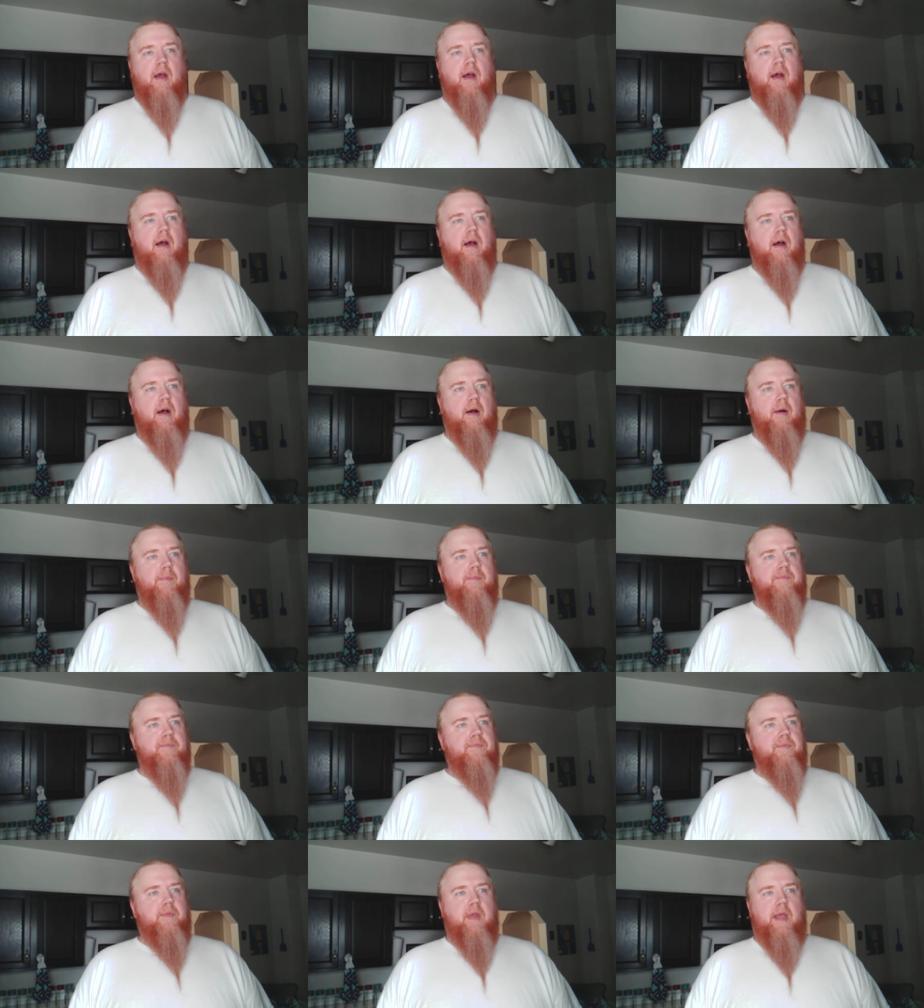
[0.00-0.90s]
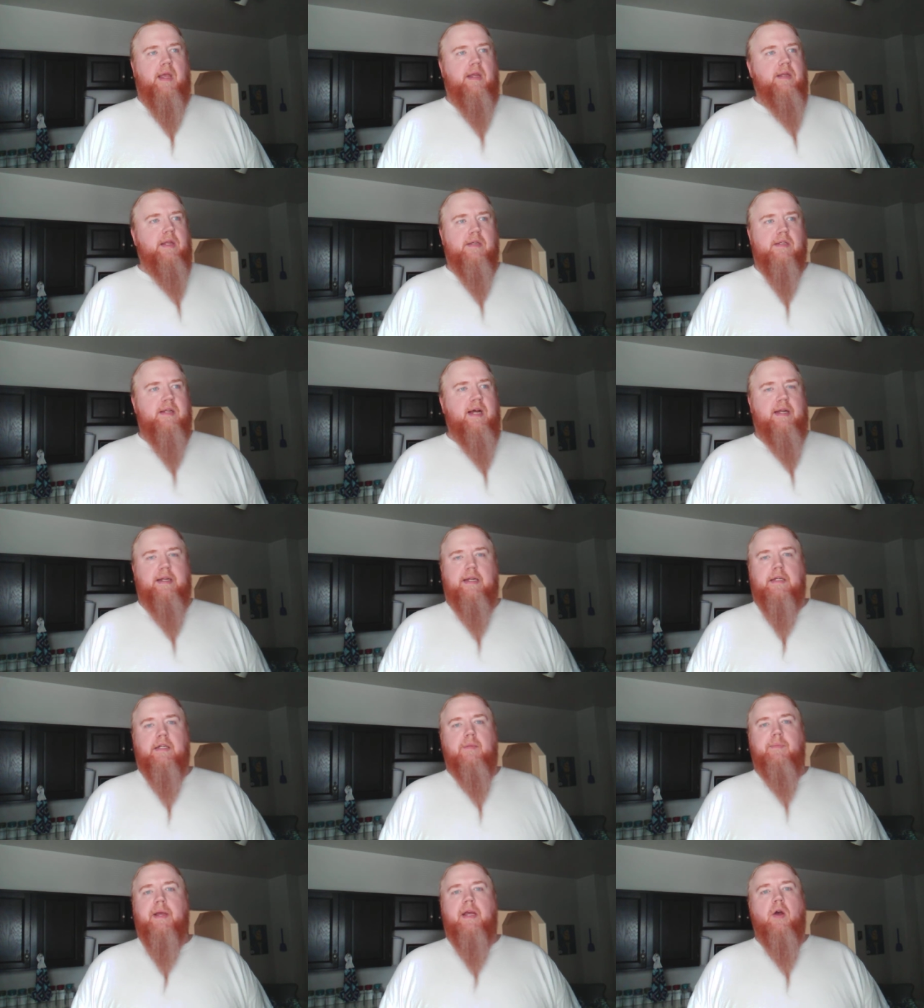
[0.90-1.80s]
Um, he does not
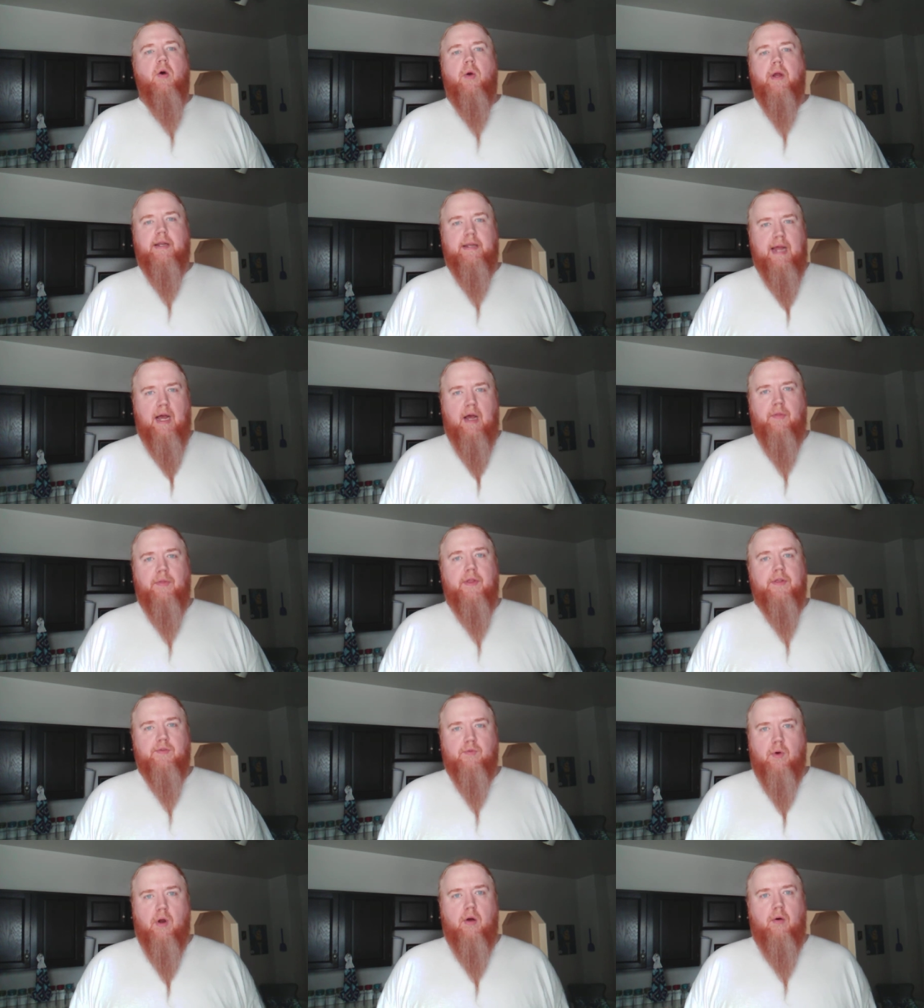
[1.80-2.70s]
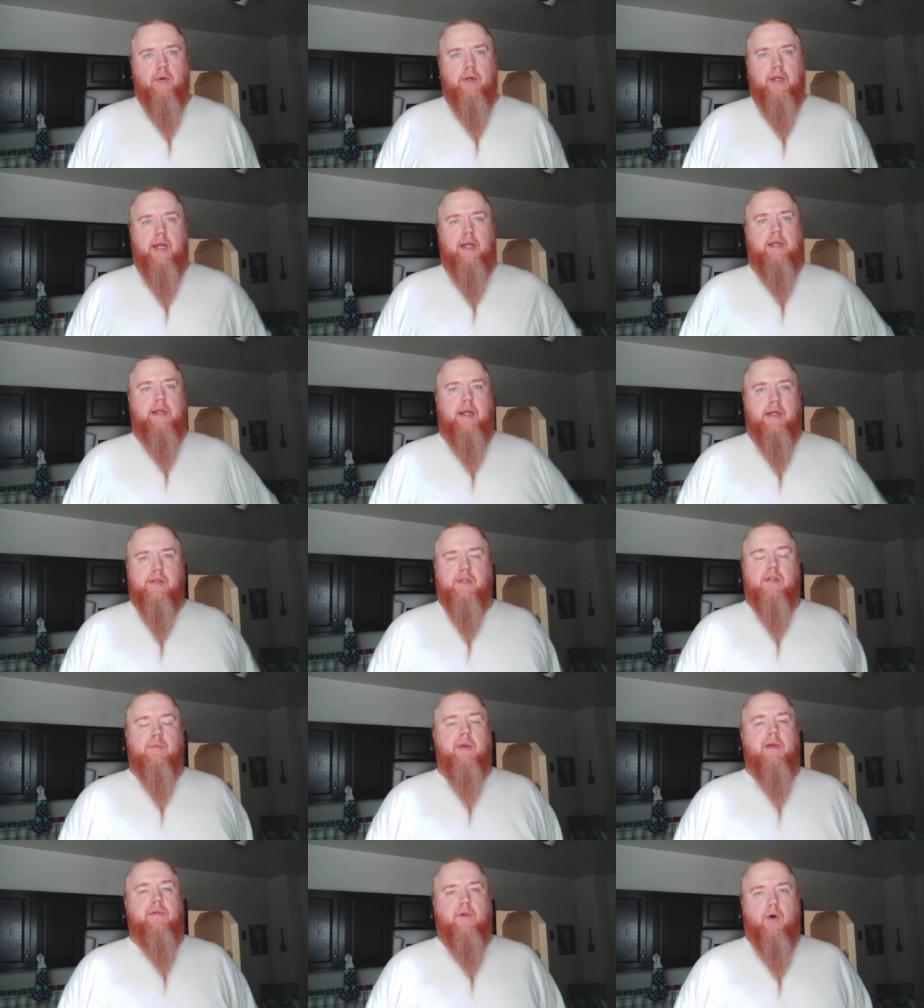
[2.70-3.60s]
need to be going down this road. He needs
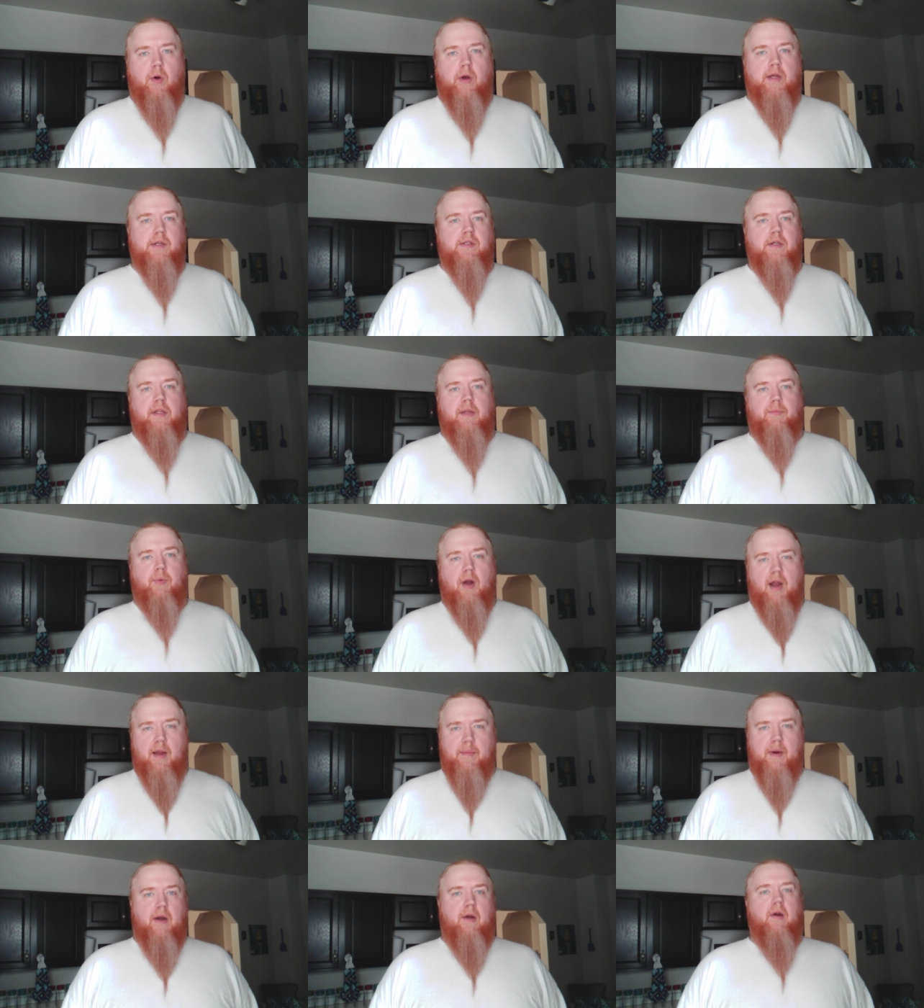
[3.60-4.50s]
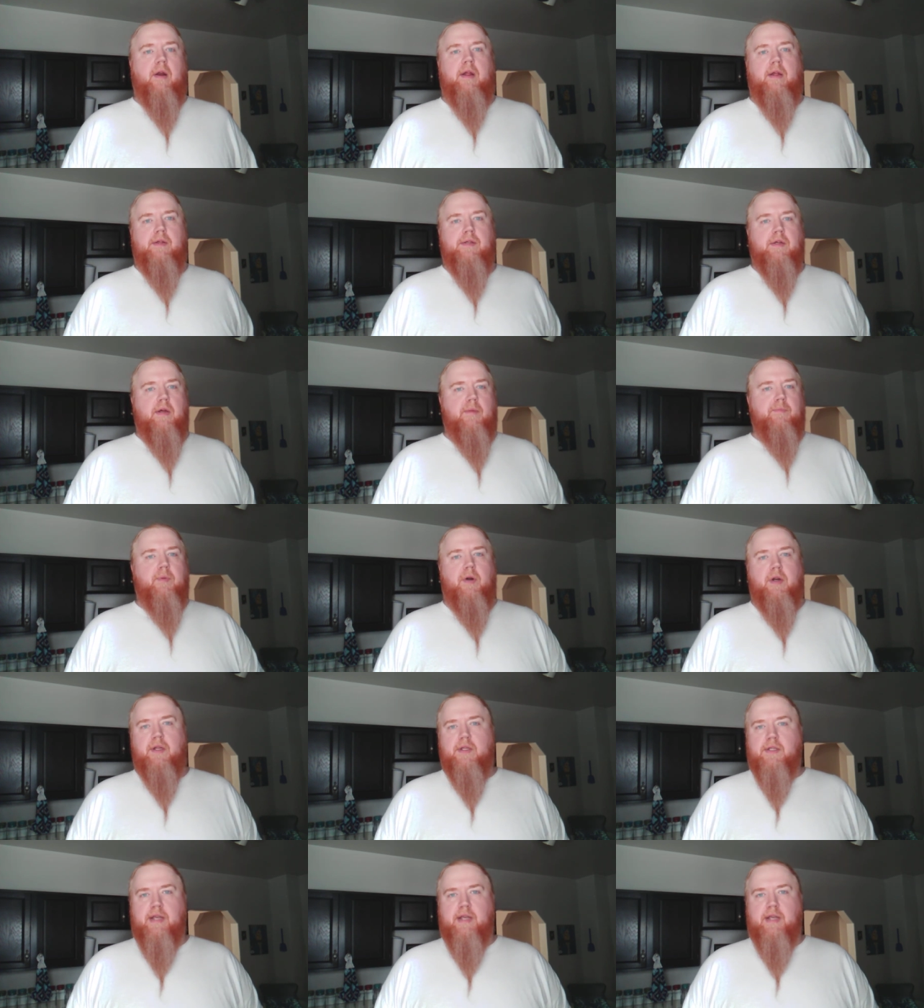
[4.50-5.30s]
to be focused on the primaries, on Bernie